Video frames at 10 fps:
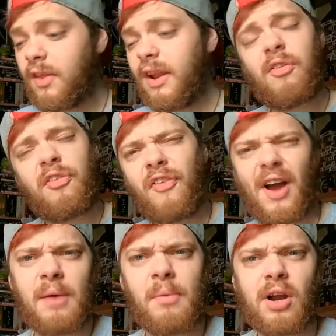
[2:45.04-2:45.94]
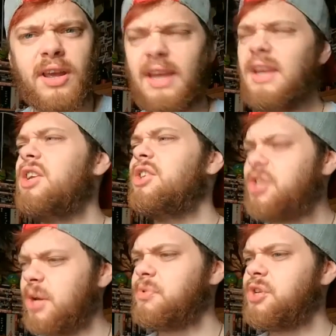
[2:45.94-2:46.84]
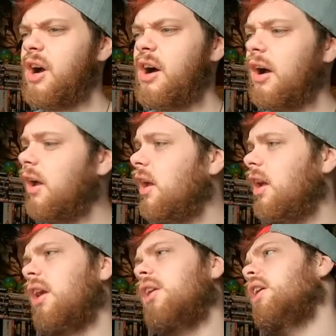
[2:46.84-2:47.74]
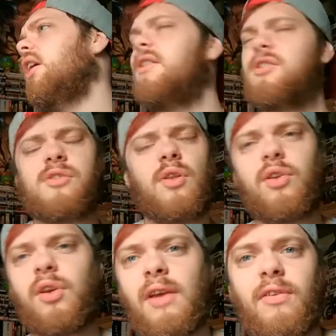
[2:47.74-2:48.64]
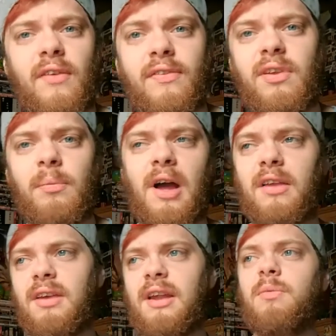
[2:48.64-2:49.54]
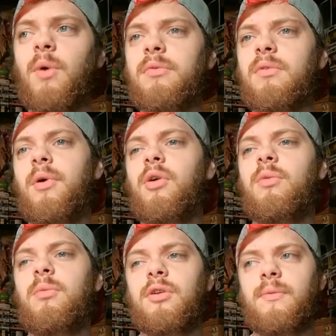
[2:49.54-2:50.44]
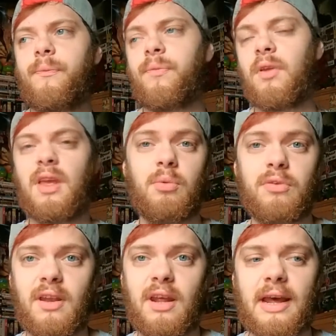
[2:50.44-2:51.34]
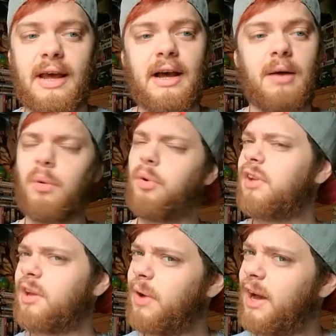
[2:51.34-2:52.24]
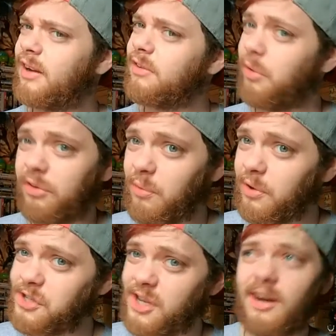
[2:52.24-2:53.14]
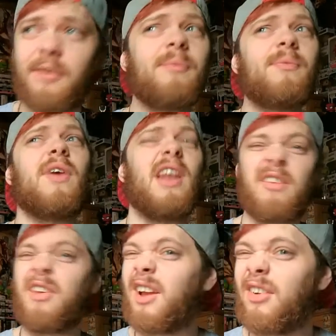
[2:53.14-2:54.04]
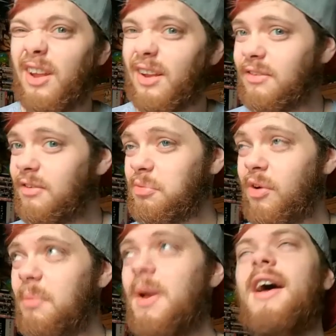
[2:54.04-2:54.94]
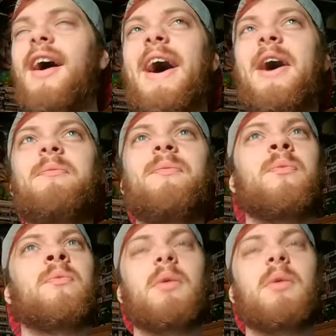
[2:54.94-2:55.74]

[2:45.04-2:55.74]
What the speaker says: The little fire monkey, Chimchar. If you have seen my saddest moments in Pokemon, he was in it. I won't tell you where, because I want you to go watch that and leave a like on it and subscribe.